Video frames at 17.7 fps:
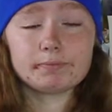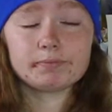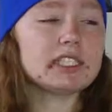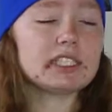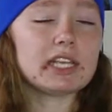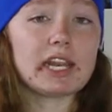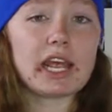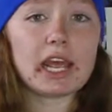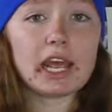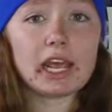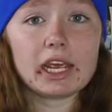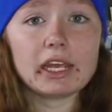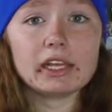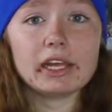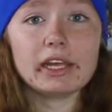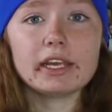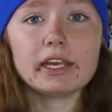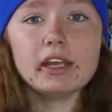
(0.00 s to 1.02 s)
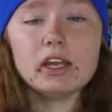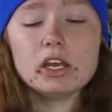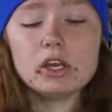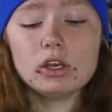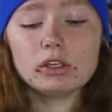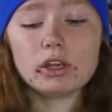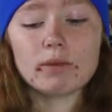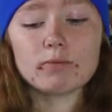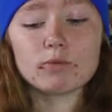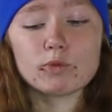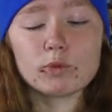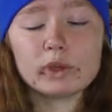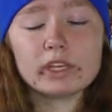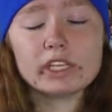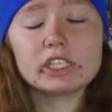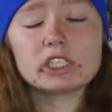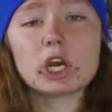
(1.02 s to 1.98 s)
I said, hey, like, I'm
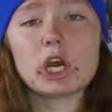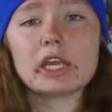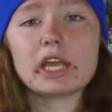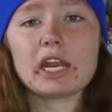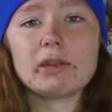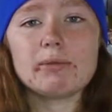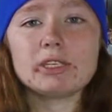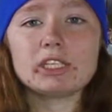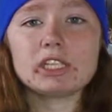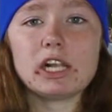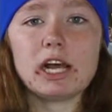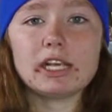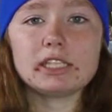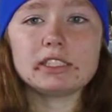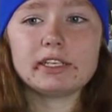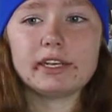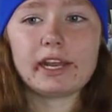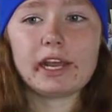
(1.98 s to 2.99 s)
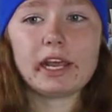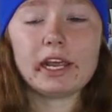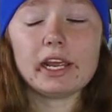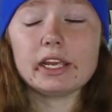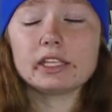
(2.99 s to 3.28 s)
really sorry that I missed class today.